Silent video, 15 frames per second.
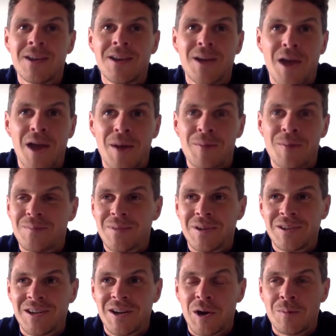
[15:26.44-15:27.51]

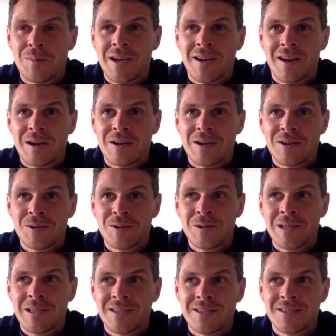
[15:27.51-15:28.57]
it'd be kind of
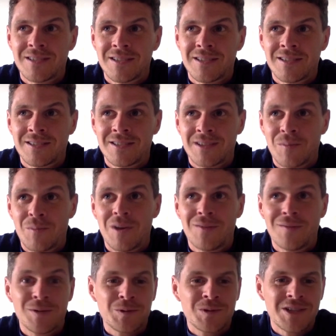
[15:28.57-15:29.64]
cool as
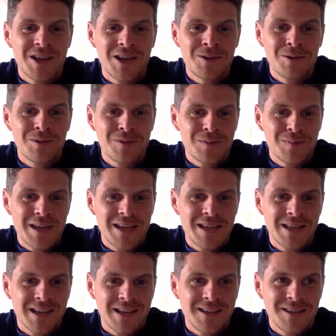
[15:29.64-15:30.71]
somewhat full circle for me
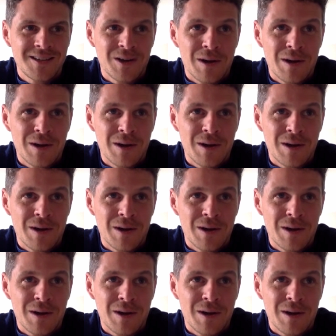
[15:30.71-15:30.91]
that,